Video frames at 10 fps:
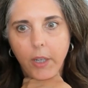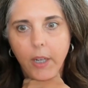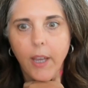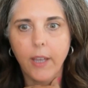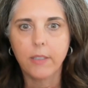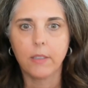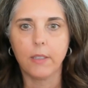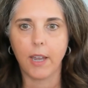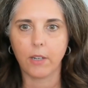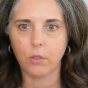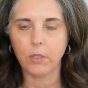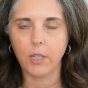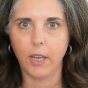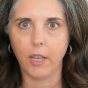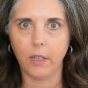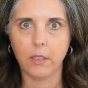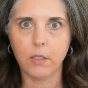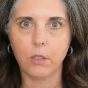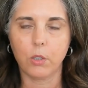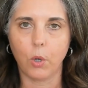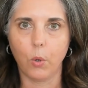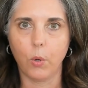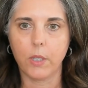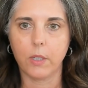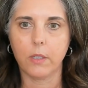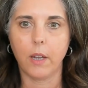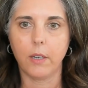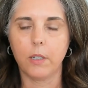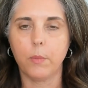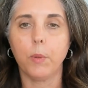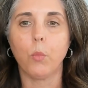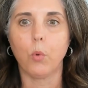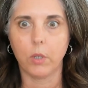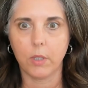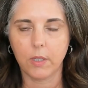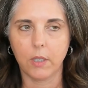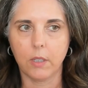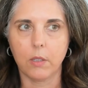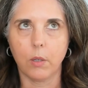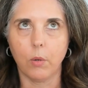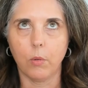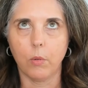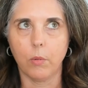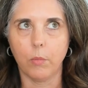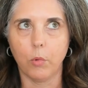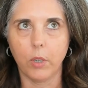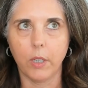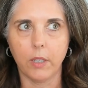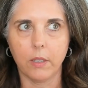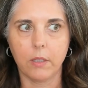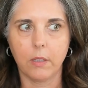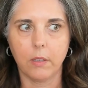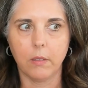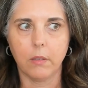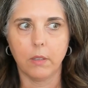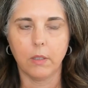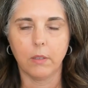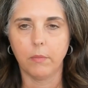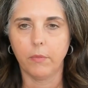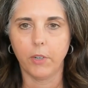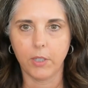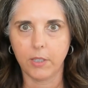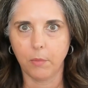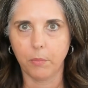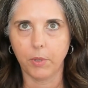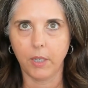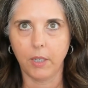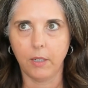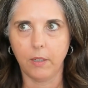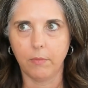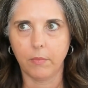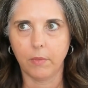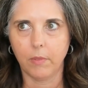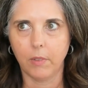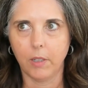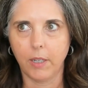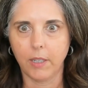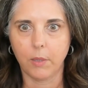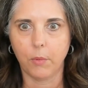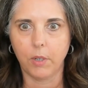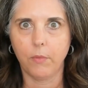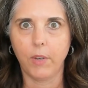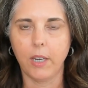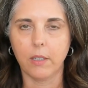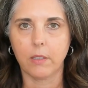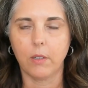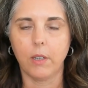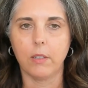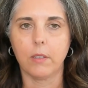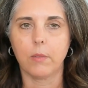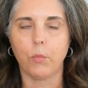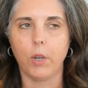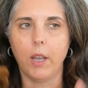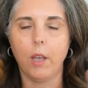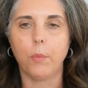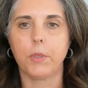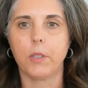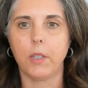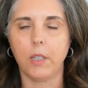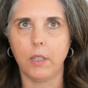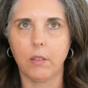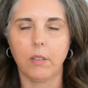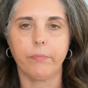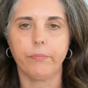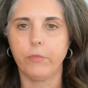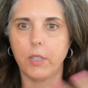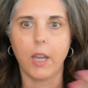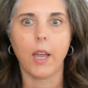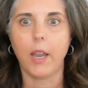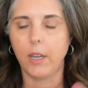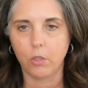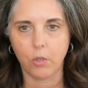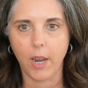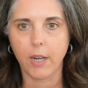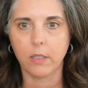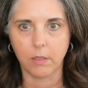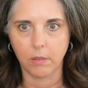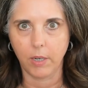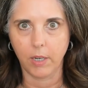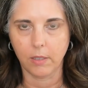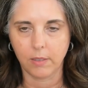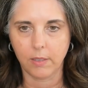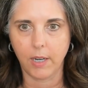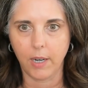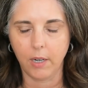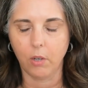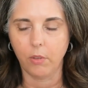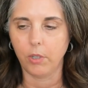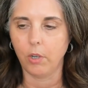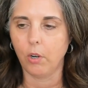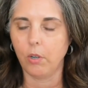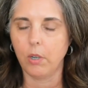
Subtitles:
has natural tannins, so it does not need to be mordanted. So mordant, very simply, I guess I would convey is what helps the dye attract and stay on the yarn.